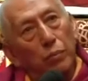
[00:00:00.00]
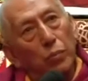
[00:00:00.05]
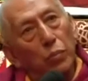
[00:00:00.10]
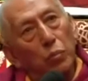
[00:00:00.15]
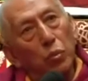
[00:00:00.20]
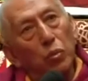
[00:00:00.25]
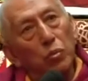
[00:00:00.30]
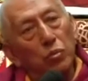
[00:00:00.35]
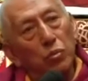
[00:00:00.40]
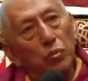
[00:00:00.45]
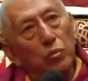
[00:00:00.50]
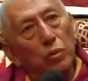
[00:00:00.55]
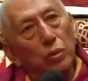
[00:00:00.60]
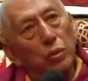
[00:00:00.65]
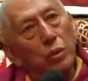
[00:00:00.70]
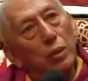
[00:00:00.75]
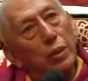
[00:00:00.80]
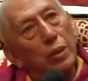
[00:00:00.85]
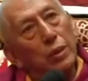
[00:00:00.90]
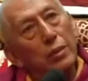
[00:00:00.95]

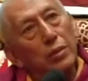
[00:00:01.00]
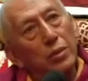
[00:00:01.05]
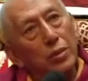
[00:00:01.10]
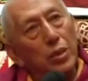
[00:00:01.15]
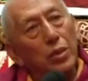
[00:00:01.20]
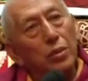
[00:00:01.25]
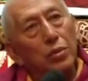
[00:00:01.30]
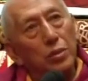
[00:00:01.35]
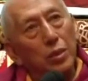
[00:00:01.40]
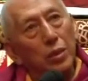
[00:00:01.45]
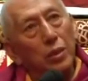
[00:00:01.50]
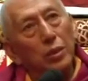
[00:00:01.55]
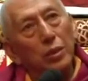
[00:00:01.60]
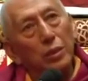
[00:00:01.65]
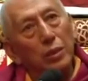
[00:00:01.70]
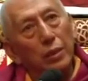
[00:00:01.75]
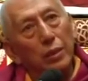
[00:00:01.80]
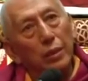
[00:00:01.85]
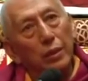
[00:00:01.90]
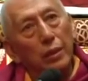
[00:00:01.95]
monsoon season.
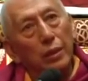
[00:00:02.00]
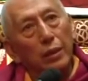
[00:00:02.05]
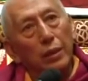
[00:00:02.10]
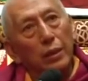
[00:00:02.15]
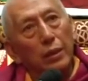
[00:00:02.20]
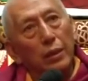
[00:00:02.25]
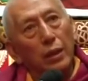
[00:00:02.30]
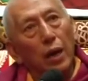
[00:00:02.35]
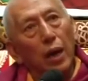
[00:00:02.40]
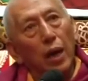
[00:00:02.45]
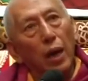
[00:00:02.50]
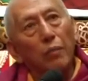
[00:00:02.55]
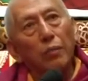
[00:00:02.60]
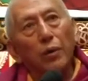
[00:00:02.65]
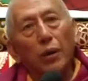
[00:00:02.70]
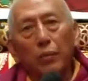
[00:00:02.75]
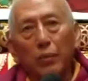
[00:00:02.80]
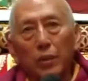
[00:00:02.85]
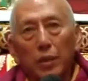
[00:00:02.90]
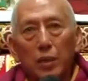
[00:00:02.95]
The half
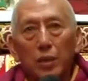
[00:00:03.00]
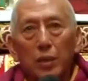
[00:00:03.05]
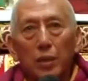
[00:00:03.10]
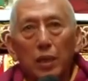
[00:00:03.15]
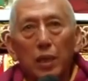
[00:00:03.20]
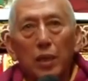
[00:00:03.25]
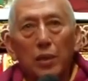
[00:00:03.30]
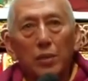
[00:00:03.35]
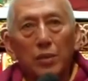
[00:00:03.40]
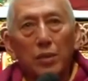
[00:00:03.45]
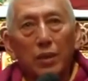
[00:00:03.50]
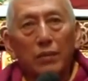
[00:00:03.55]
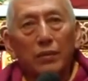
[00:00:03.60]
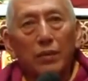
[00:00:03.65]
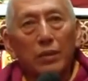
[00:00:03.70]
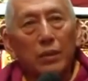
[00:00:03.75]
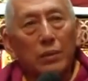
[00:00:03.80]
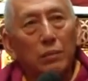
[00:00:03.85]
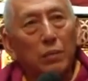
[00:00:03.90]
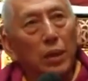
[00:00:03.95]
of India is
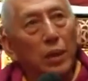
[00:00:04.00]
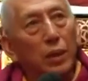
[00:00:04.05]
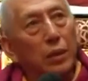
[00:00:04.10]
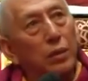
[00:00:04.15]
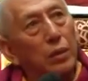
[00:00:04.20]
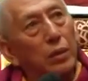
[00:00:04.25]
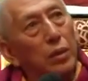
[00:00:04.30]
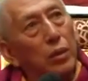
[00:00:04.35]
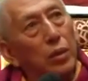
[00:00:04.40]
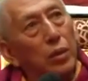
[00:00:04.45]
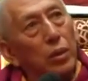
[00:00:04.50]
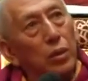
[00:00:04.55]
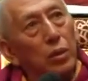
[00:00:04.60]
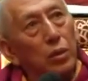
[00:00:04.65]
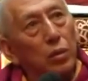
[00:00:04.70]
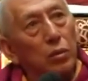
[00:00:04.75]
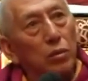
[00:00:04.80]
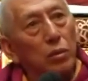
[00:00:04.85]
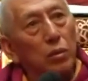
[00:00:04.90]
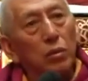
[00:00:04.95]
suffered by
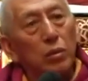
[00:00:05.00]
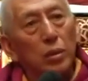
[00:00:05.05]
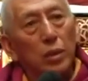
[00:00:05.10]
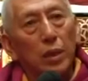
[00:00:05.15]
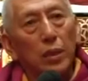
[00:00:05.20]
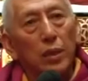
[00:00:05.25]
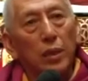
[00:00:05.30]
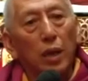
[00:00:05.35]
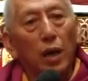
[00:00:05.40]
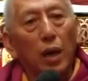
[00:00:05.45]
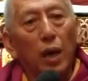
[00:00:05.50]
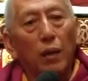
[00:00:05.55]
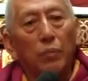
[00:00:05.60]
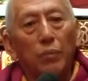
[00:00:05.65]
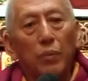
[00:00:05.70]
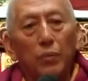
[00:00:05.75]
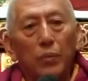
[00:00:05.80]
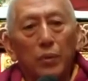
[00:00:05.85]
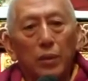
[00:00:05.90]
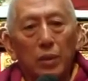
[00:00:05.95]
drought, and the half
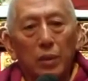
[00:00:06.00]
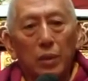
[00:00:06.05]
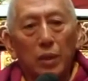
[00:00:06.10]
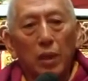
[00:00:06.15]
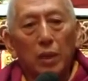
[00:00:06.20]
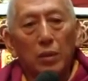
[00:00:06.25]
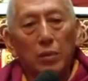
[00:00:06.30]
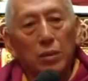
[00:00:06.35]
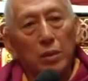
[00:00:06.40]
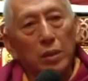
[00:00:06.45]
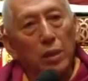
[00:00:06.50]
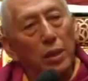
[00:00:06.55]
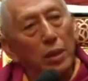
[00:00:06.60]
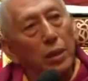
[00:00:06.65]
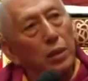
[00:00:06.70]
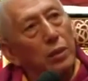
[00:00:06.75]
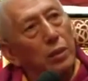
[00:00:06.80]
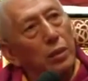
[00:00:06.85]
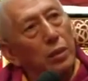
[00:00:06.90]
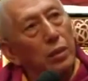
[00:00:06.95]
of India is
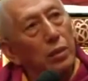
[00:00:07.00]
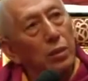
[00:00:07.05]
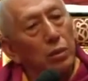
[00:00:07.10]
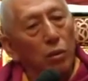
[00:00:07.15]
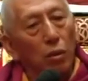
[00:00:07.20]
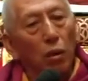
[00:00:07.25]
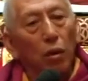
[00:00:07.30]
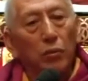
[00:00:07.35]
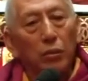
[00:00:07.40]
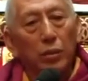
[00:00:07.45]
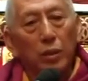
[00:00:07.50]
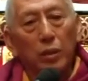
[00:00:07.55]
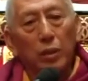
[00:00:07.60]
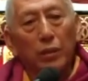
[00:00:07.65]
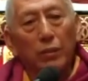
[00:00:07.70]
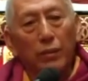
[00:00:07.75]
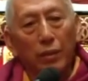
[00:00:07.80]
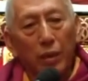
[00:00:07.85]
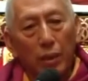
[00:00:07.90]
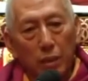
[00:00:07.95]
drowned in
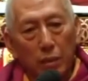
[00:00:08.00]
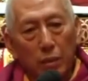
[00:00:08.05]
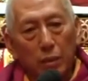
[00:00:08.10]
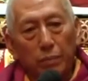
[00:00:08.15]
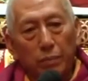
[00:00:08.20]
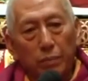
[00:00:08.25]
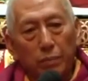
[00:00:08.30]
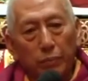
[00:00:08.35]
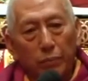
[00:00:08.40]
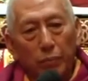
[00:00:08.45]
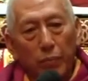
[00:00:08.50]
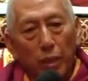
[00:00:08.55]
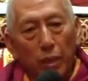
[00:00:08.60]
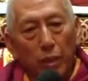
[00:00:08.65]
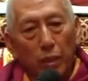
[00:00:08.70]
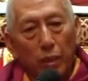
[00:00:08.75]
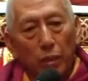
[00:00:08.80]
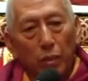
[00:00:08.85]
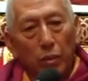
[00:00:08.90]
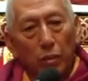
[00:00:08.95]
the flood.
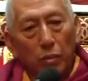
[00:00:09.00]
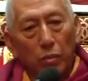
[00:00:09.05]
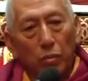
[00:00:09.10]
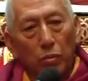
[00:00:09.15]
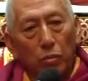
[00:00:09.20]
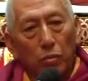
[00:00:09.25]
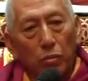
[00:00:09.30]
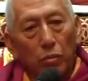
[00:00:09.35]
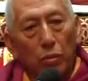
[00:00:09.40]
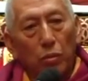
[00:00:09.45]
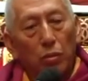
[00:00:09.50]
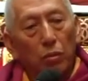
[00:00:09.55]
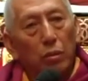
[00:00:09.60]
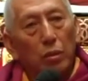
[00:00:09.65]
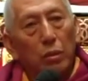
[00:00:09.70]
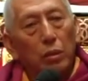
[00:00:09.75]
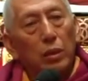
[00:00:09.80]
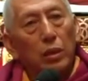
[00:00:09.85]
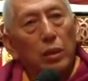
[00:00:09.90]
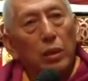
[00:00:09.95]
So,
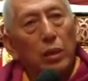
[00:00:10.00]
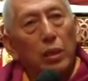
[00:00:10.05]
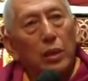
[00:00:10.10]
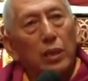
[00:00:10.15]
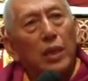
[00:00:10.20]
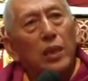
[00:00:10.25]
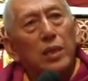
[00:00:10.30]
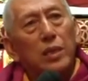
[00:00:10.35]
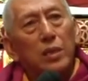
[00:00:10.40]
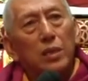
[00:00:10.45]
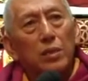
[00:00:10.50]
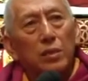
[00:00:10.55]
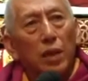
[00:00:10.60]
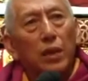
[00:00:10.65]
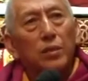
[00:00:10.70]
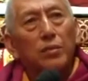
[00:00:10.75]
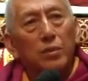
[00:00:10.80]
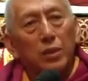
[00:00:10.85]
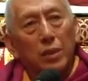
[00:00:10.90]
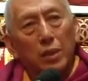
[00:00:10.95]
great
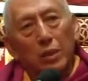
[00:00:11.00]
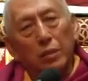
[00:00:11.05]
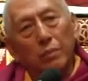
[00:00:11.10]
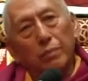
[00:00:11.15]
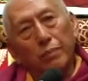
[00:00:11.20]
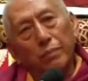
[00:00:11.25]
disaster.